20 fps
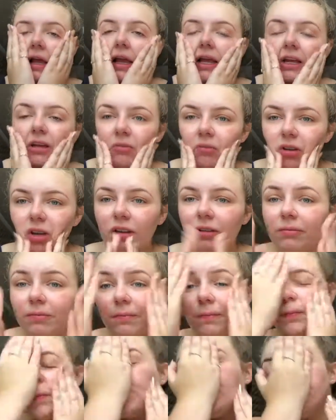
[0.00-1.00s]
to Amy,
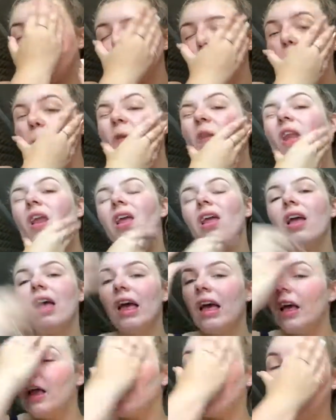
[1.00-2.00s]

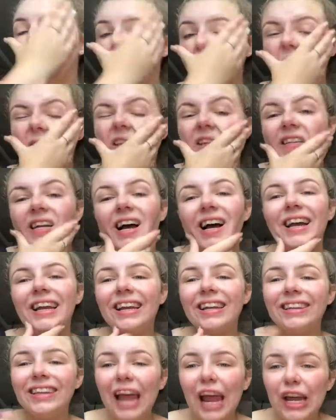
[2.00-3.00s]
if it's
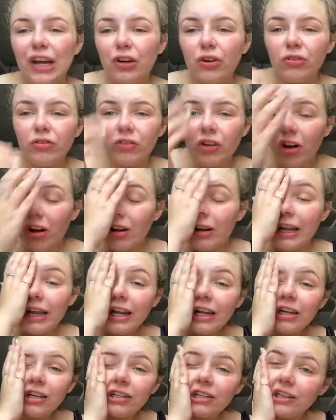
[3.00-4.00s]
dyeing nail
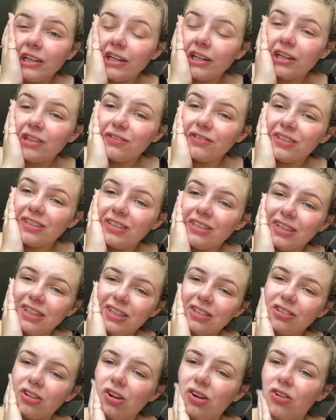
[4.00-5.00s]
varnish, then obviously
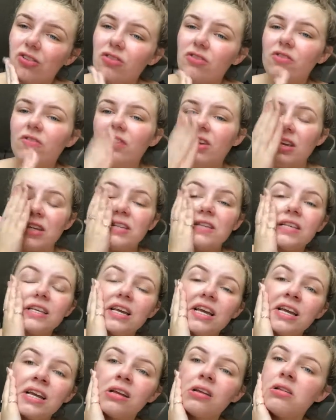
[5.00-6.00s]
it's not good for your
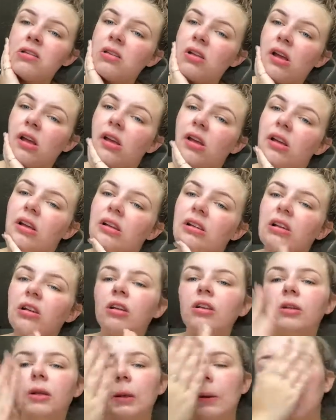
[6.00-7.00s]
skin.
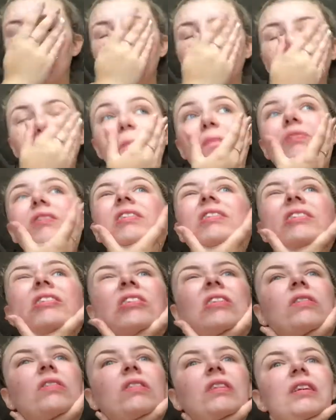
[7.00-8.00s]

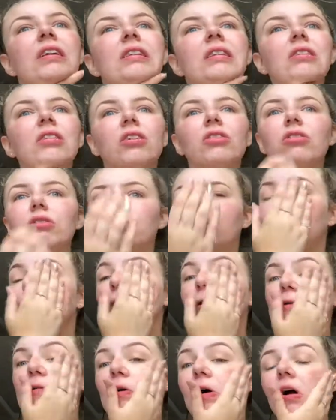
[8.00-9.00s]
Because obviously it's got so much
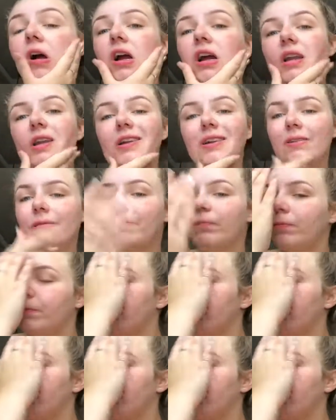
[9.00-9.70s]
strong in it.